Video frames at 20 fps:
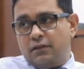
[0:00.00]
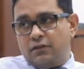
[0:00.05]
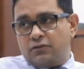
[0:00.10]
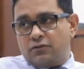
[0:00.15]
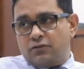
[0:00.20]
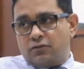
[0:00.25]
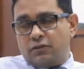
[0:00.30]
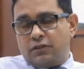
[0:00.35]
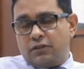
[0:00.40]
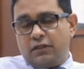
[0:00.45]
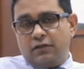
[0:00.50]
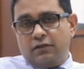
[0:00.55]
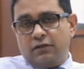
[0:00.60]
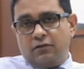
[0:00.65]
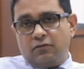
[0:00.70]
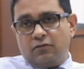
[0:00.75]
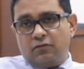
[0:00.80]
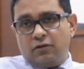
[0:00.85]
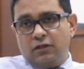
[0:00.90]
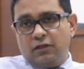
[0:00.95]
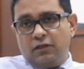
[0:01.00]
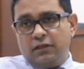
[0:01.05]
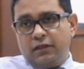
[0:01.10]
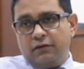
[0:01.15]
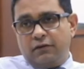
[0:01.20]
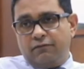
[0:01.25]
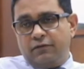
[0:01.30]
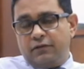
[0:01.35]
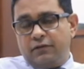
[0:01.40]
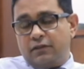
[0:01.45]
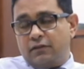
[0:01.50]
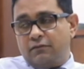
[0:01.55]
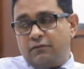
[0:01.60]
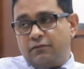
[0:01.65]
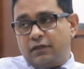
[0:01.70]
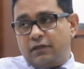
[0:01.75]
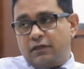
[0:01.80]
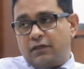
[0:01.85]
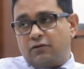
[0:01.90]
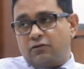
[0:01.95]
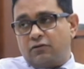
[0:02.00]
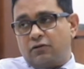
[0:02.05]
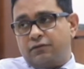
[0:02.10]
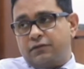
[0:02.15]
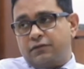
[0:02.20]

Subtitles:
So then only everything went out of